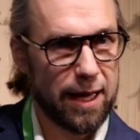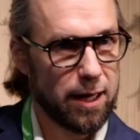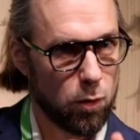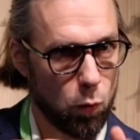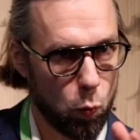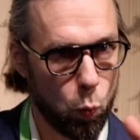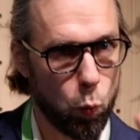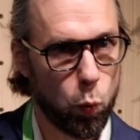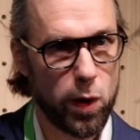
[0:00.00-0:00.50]

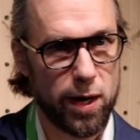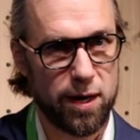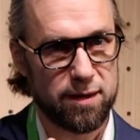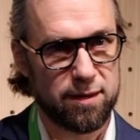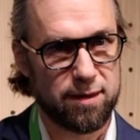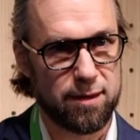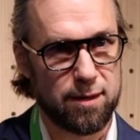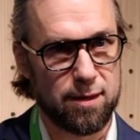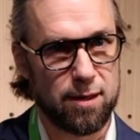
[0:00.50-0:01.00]

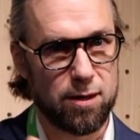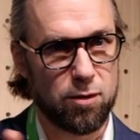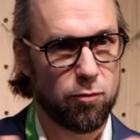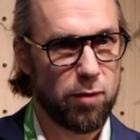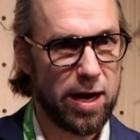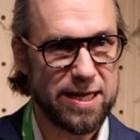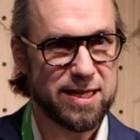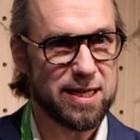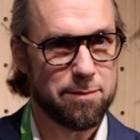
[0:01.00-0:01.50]
with
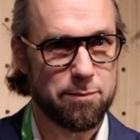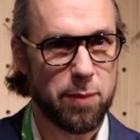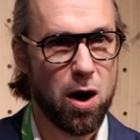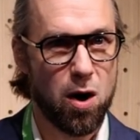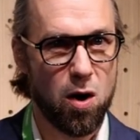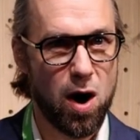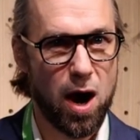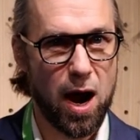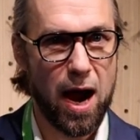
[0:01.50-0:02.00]

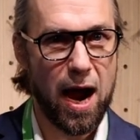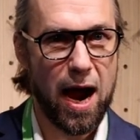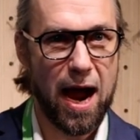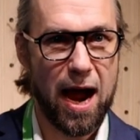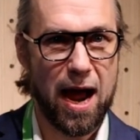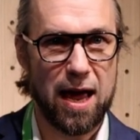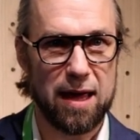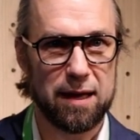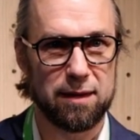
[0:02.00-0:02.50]
RatedPower
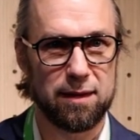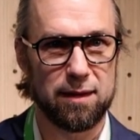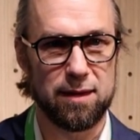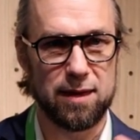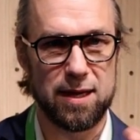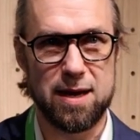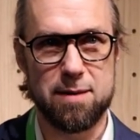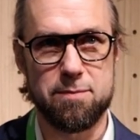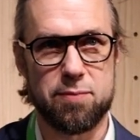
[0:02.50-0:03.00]

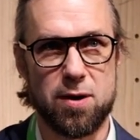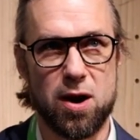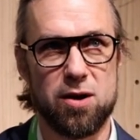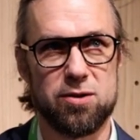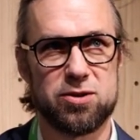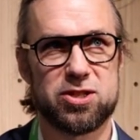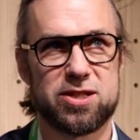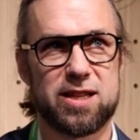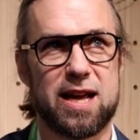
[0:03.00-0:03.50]
and the
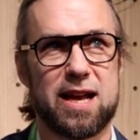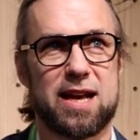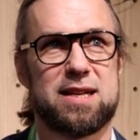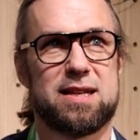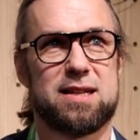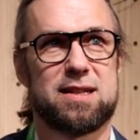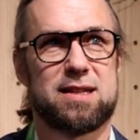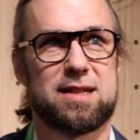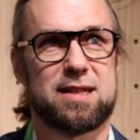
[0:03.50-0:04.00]
approach
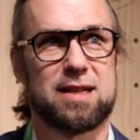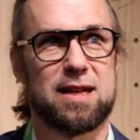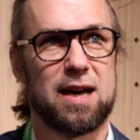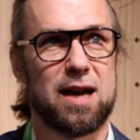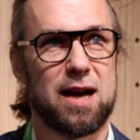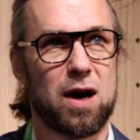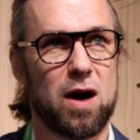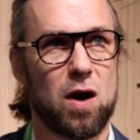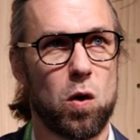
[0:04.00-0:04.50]
that
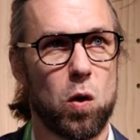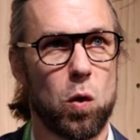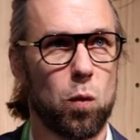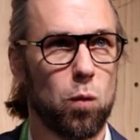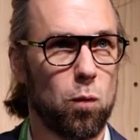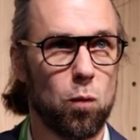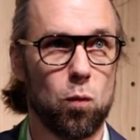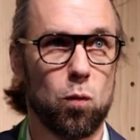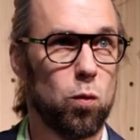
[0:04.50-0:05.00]

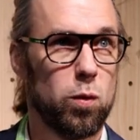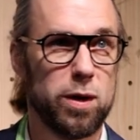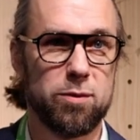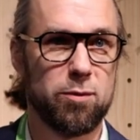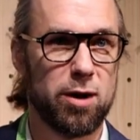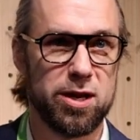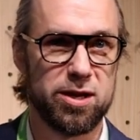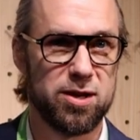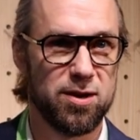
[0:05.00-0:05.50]
we
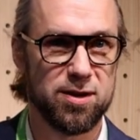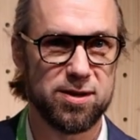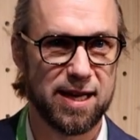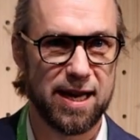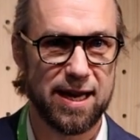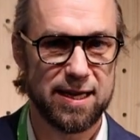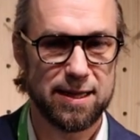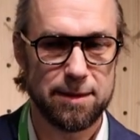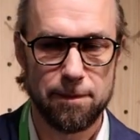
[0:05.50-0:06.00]
were
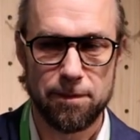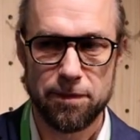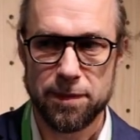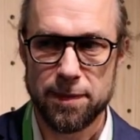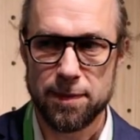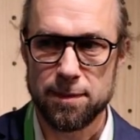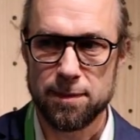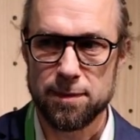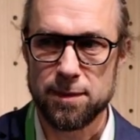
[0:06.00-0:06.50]
using,
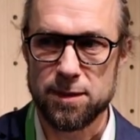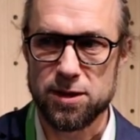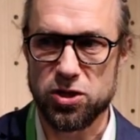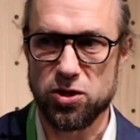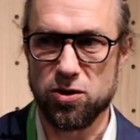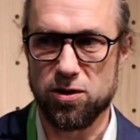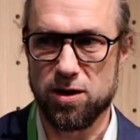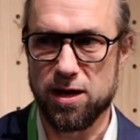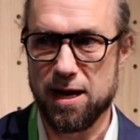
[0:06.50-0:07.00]

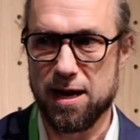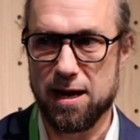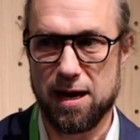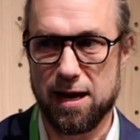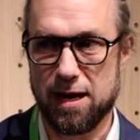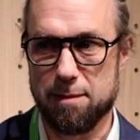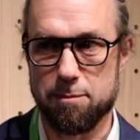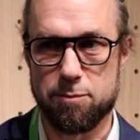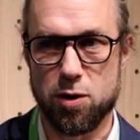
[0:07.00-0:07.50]

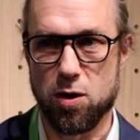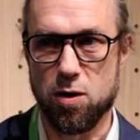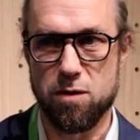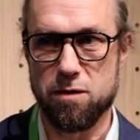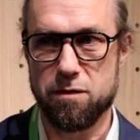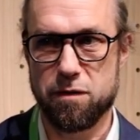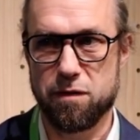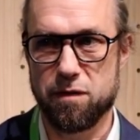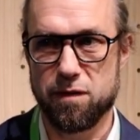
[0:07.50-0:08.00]
to
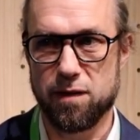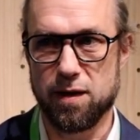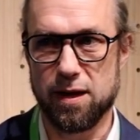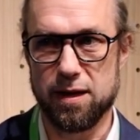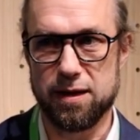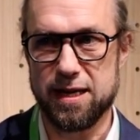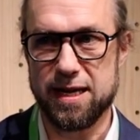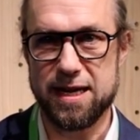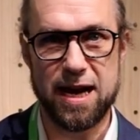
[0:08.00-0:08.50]
improve
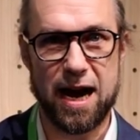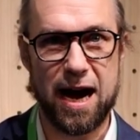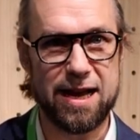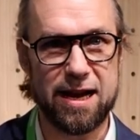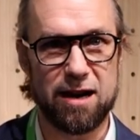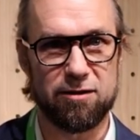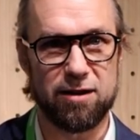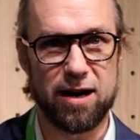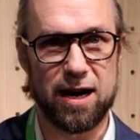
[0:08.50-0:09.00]
the
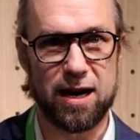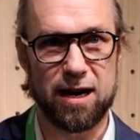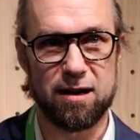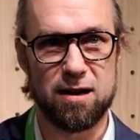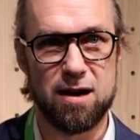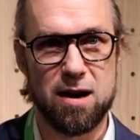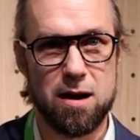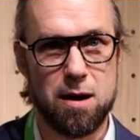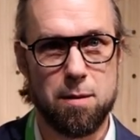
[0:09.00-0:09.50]

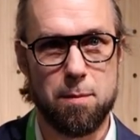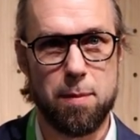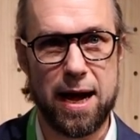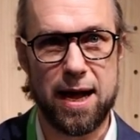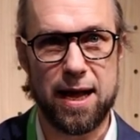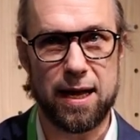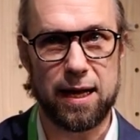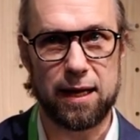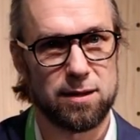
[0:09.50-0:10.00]
IRR
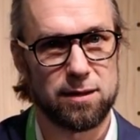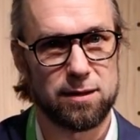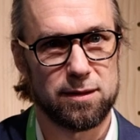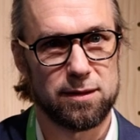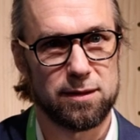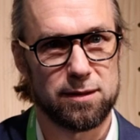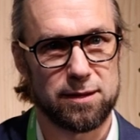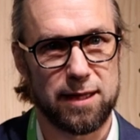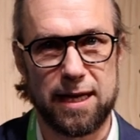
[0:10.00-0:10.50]
by
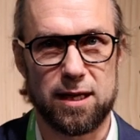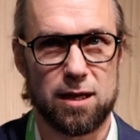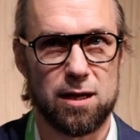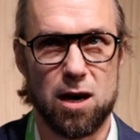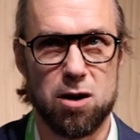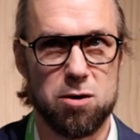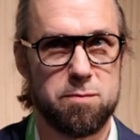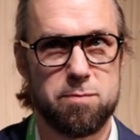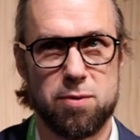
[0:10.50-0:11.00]

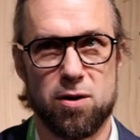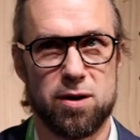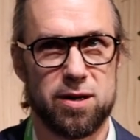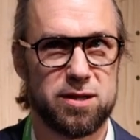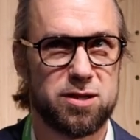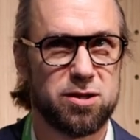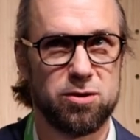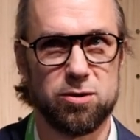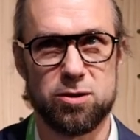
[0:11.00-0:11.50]

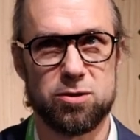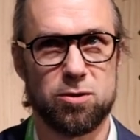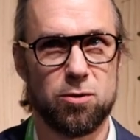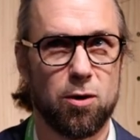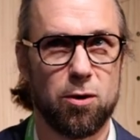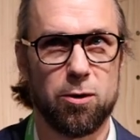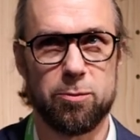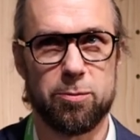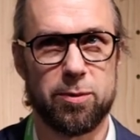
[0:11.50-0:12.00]
0.2 to
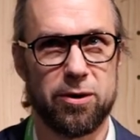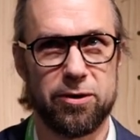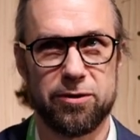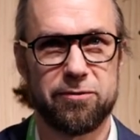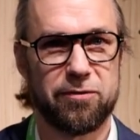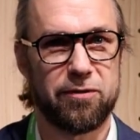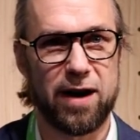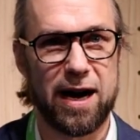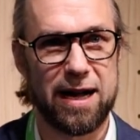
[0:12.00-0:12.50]

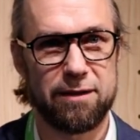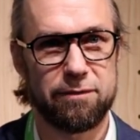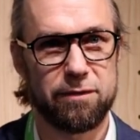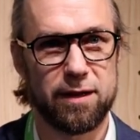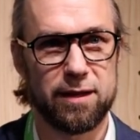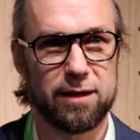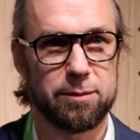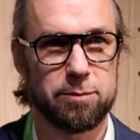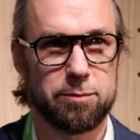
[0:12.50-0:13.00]

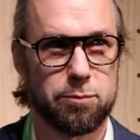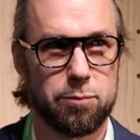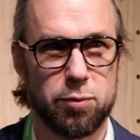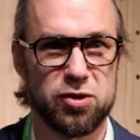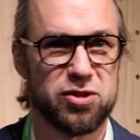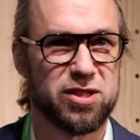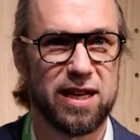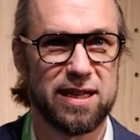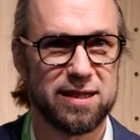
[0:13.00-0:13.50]

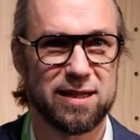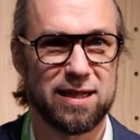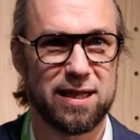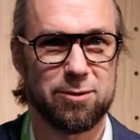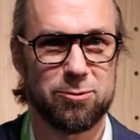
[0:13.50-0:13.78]
0.5%, I